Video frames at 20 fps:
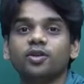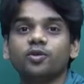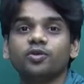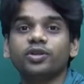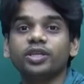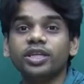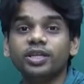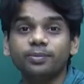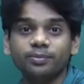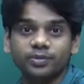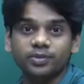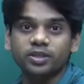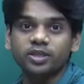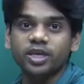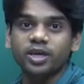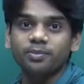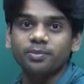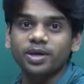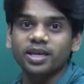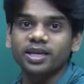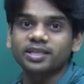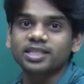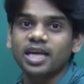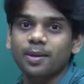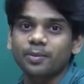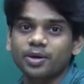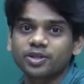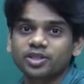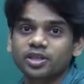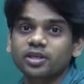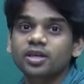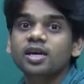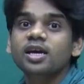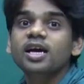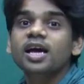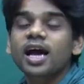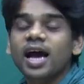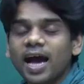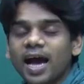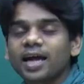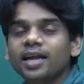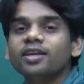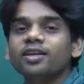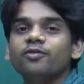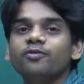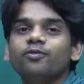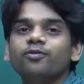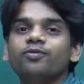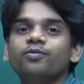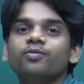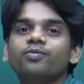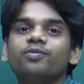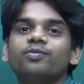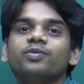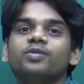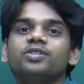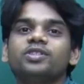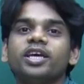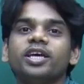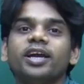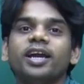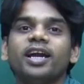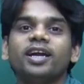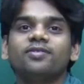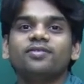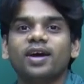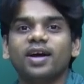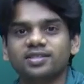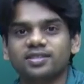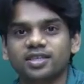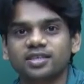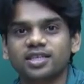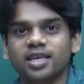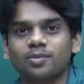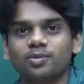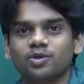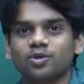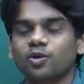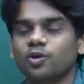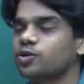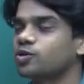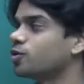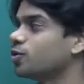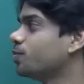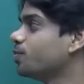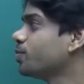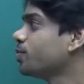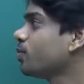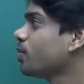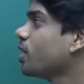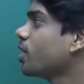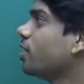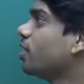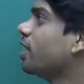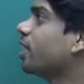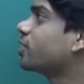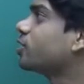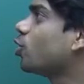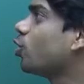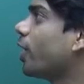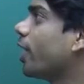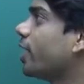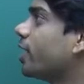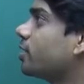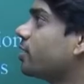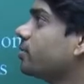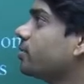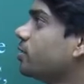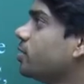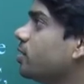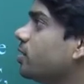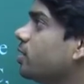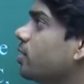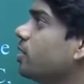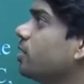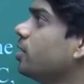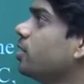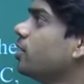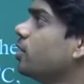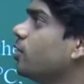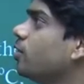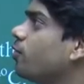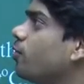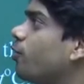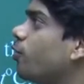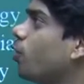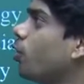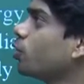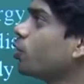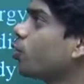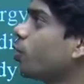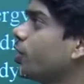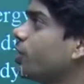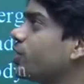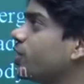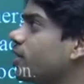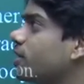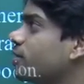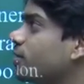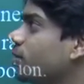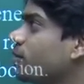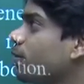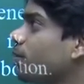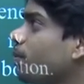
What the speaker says: in your JEE main examination and if JEE advanced examination also. Let's go ahead. Fourth question.